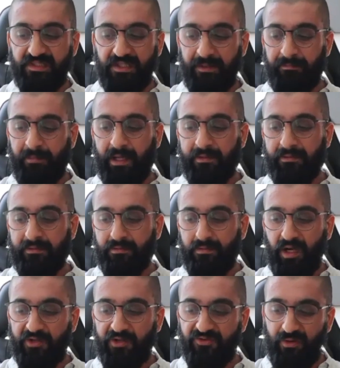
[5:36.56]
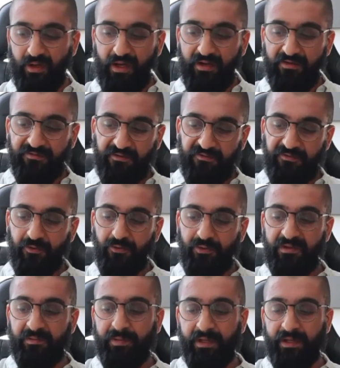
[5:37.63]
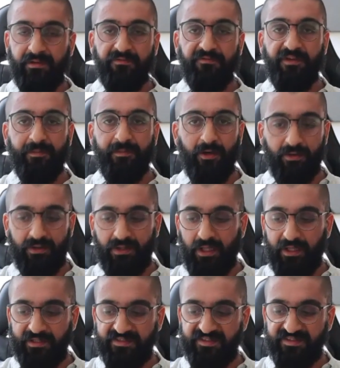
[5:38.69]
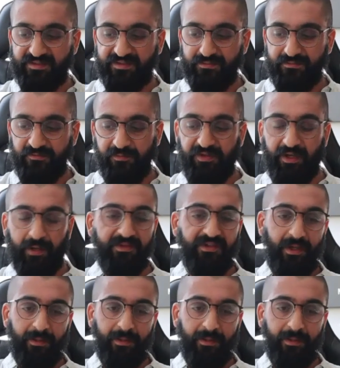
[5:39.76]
men. I do have a few independent female clients from time to time.